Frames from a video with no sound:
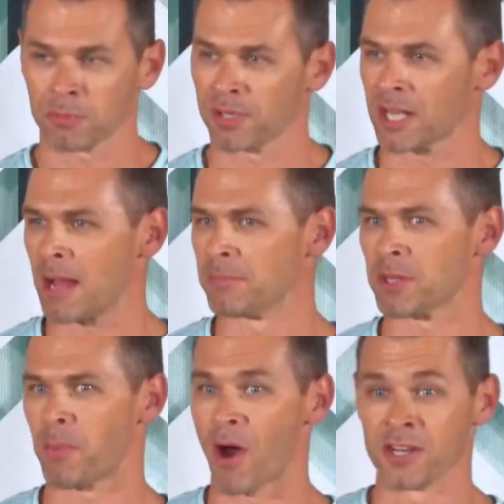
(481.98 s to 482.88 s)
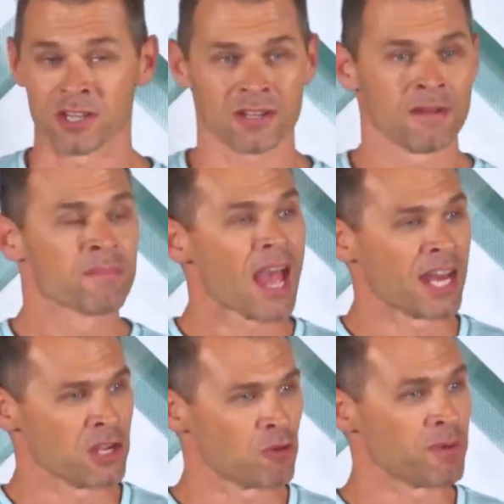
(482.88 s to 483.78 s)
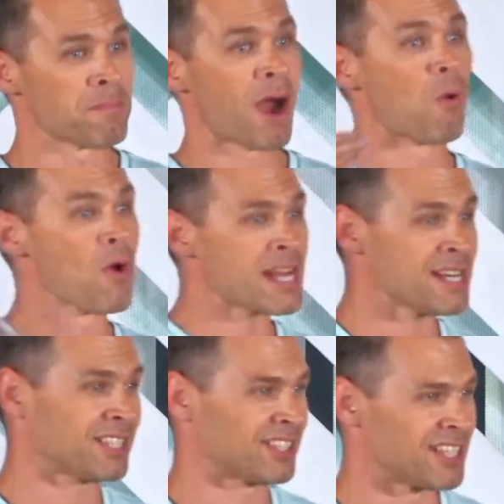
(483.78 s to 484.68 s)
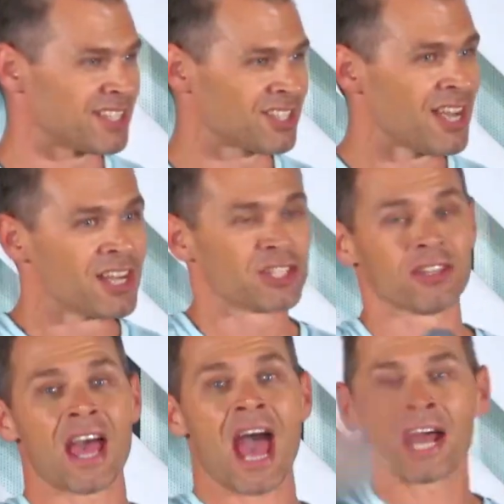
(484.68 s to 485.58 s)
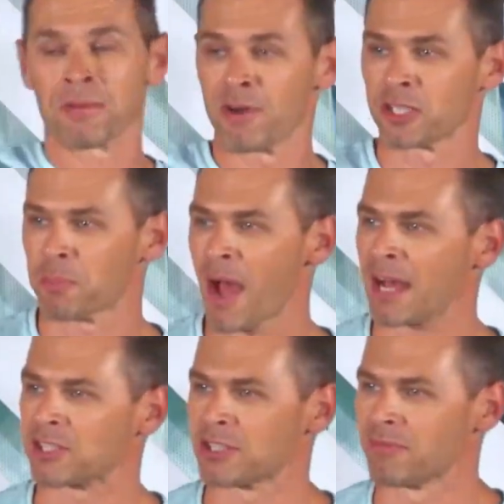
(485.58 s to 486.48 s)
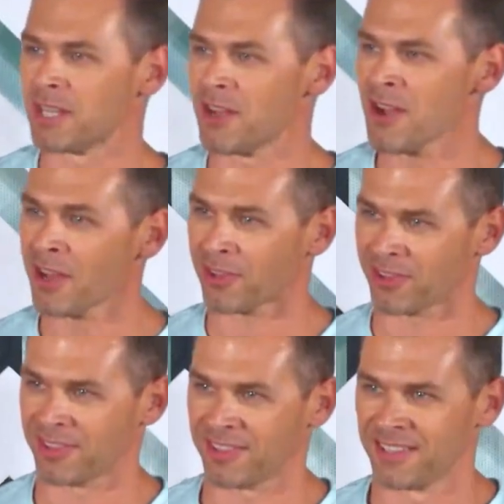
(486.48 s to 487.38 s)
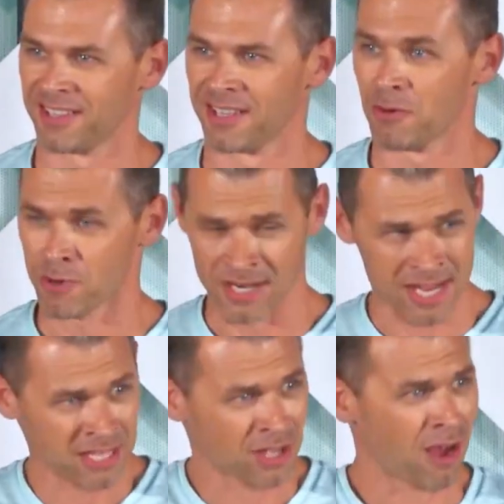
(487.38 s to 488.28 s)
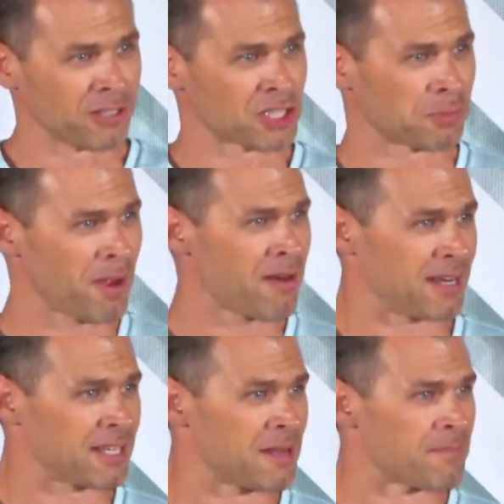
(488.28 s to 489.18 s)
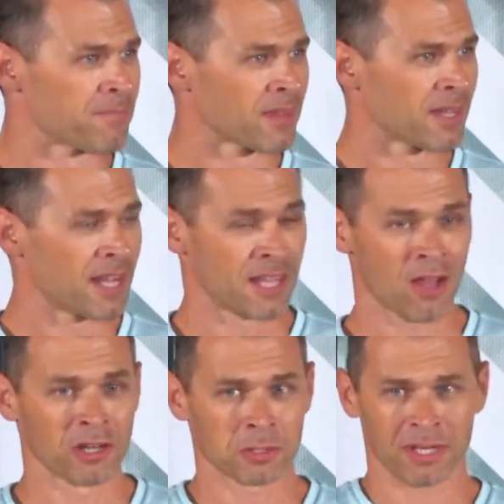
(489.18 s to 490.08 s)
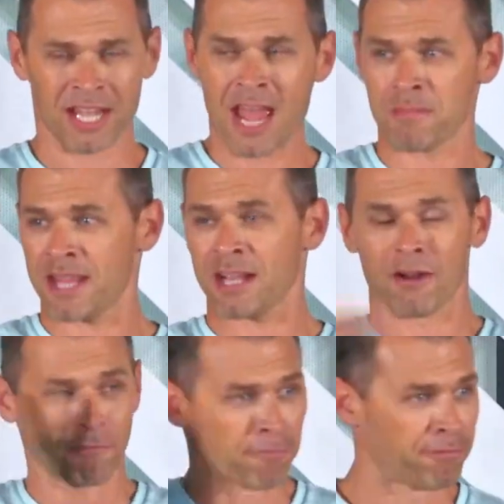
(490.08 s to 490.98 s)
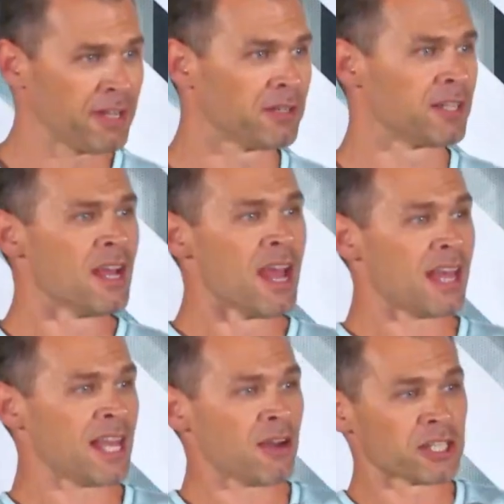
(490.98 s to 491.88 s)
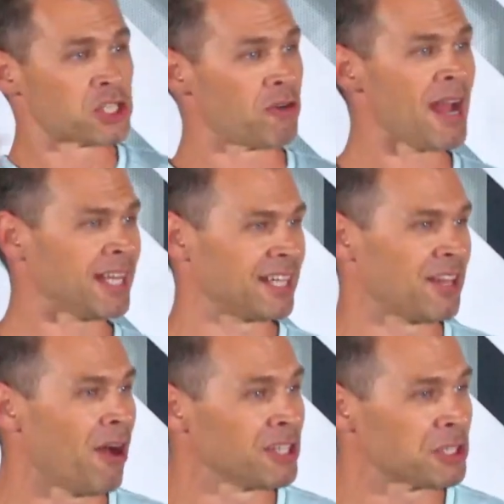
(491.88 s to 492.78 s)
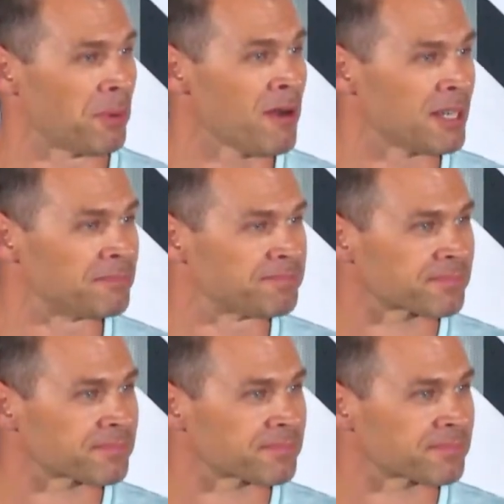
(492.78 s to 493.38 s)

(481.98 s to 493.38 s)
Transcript: Spirit comes upon you, and you will be my witnesses to the outermost parts of the earth. We need the Holy Spirit. And then the Holy Spirit came and they got filled and they got drunk in the Holy Spirit.